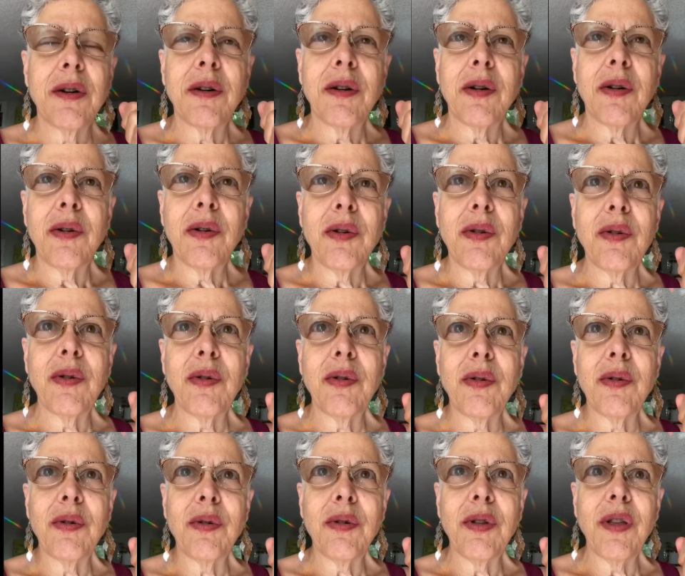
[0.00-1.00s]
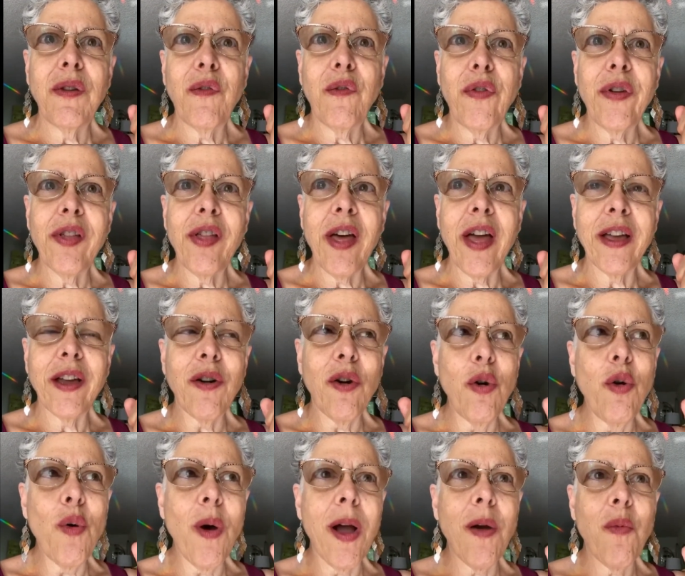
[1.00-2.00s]
ooh, you feel like,
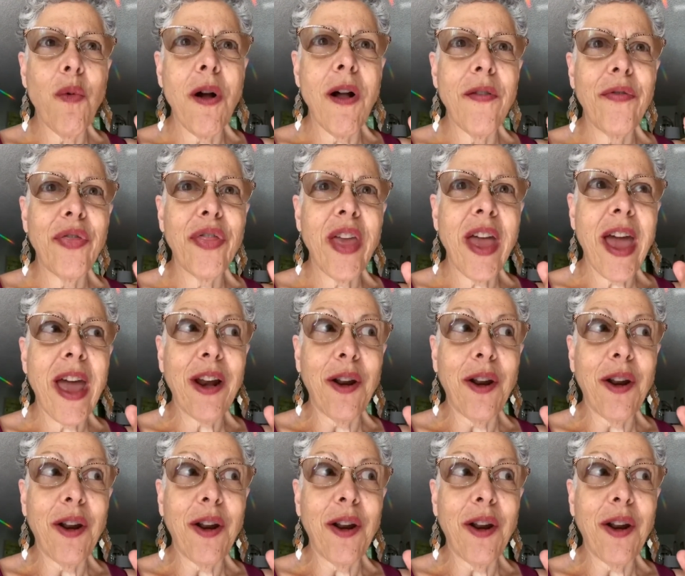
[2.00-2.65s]
oh, I want that.